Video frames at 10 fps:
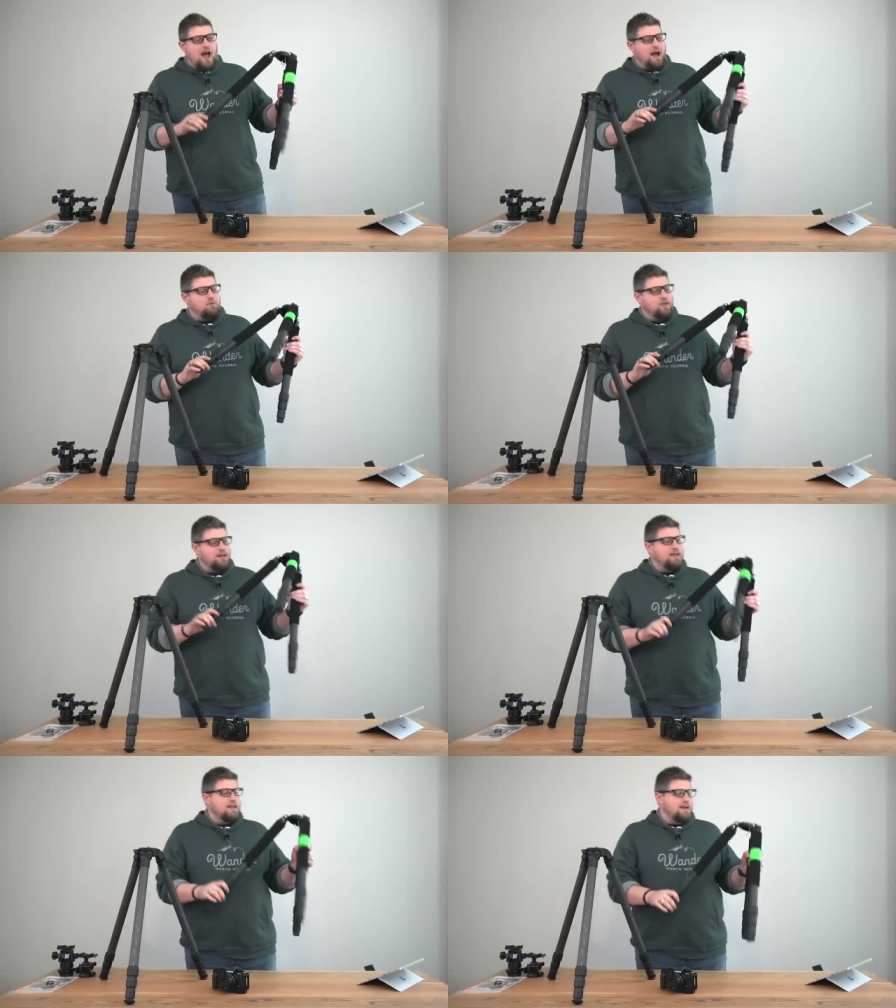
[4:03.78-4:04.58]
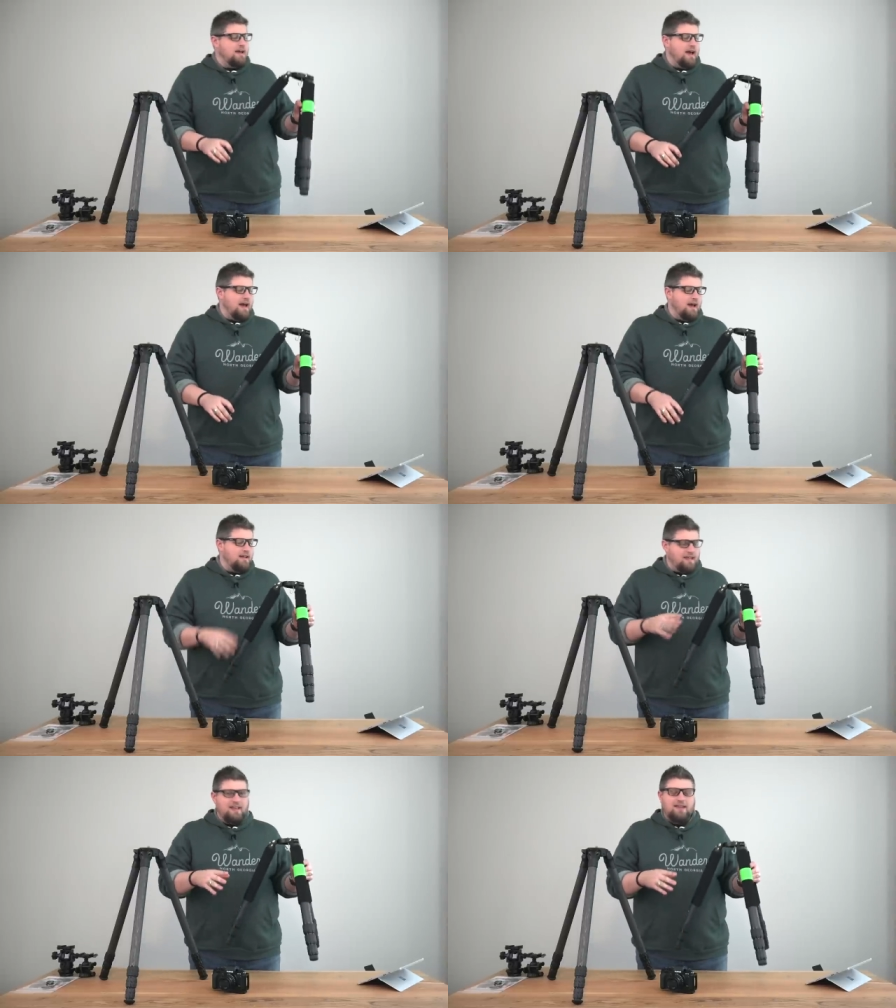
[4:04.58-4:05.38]
I'm really
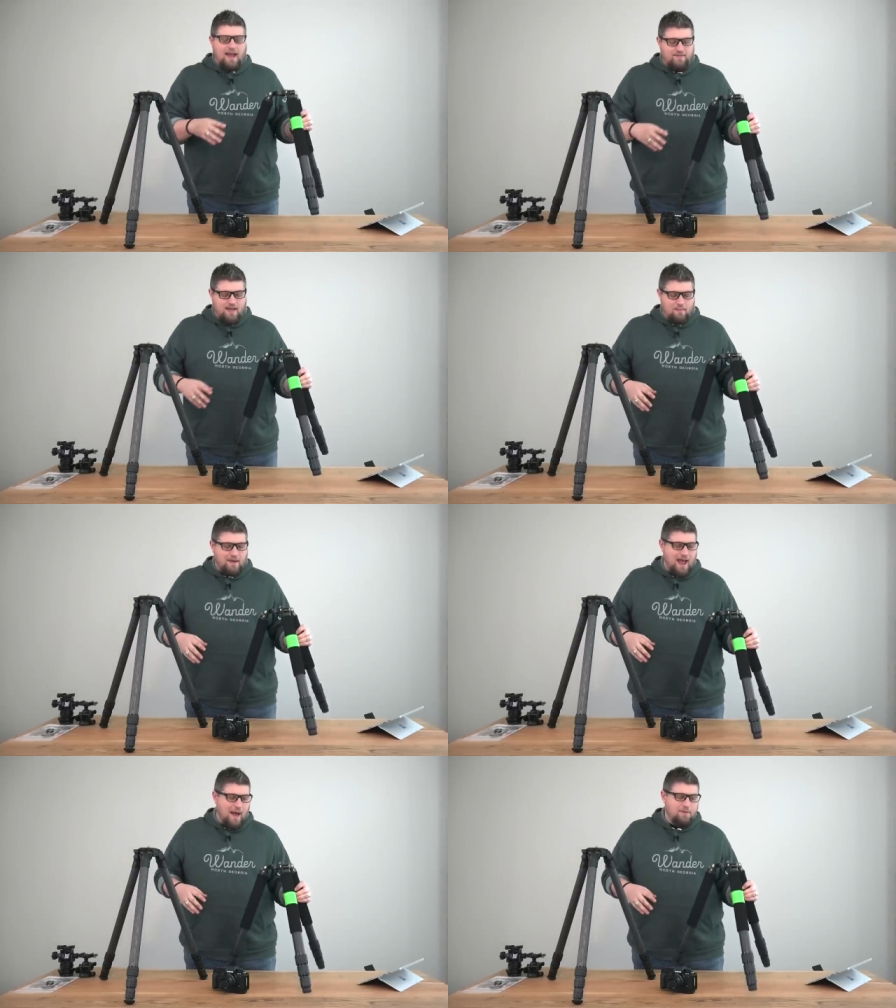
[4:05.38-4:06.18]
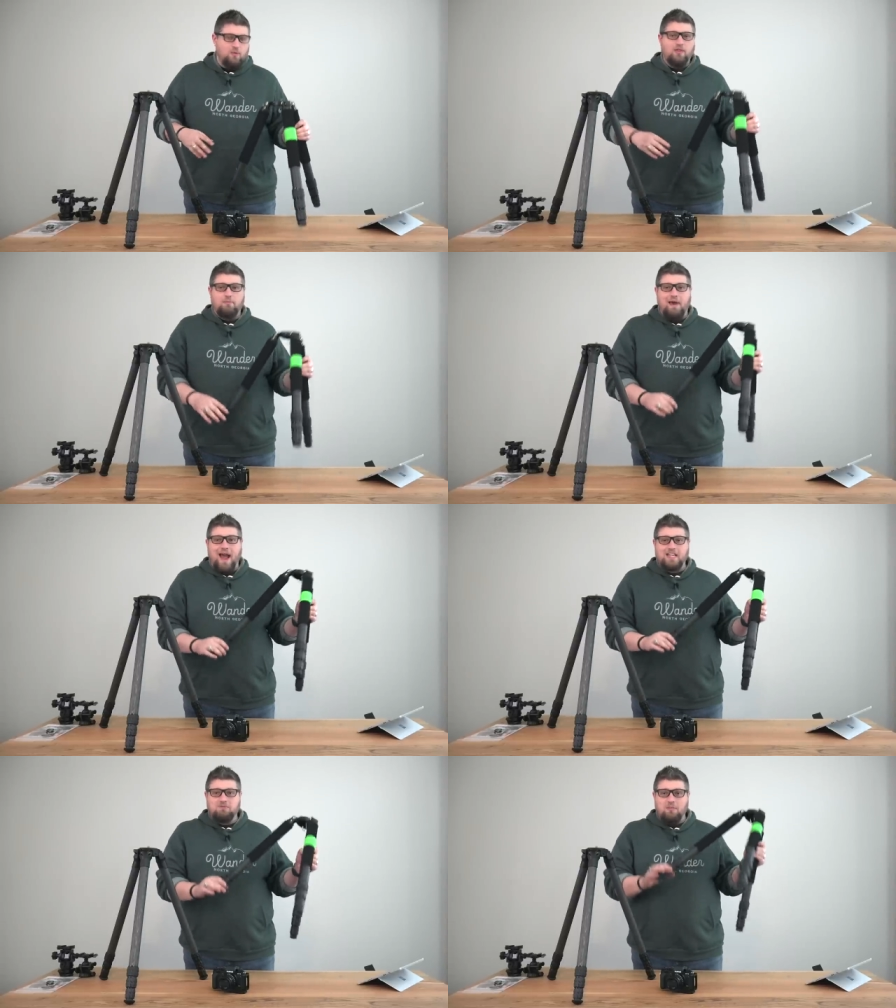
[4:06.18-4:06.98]
lately have not been happy with the
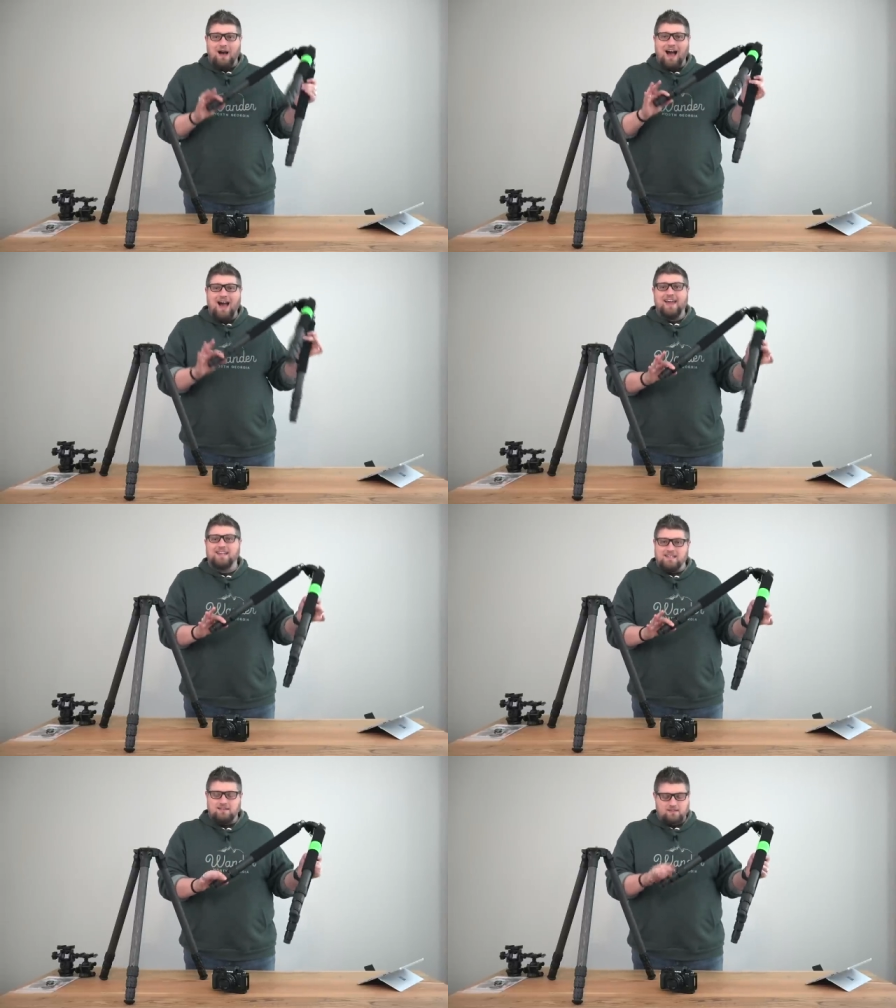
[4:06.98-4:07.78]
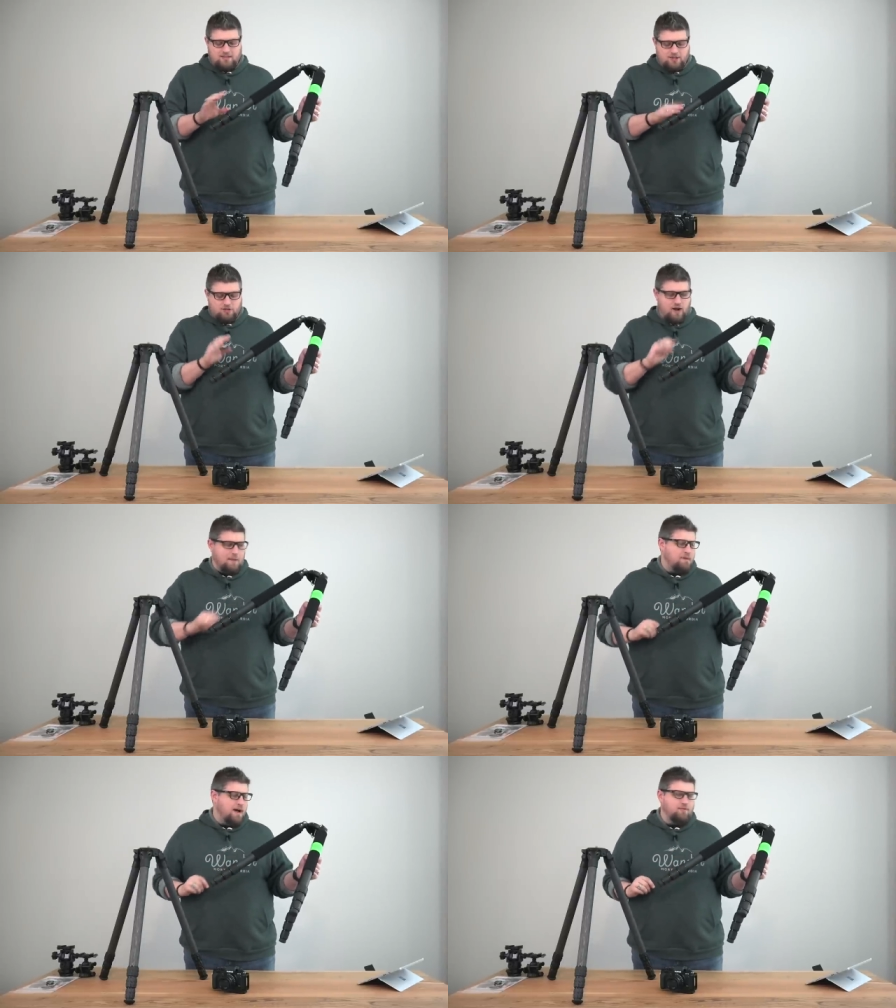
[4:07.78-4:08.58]
maximum height that this
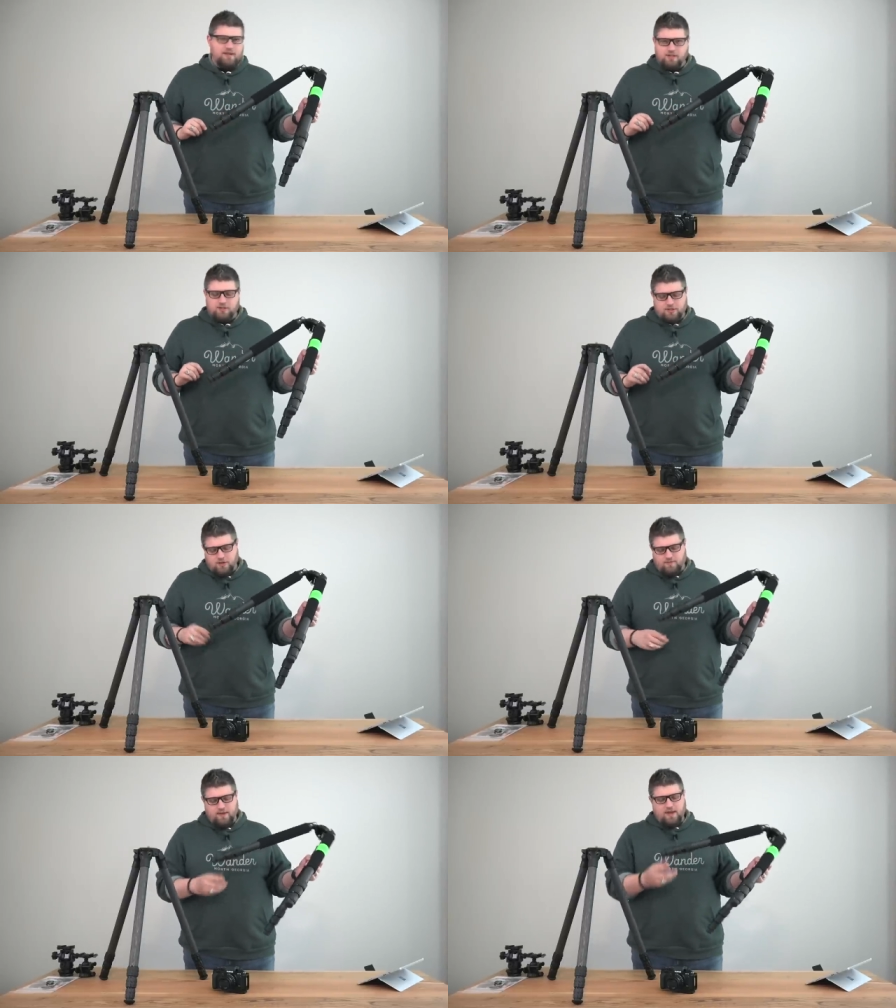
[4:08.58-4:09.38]
tripod reaches to.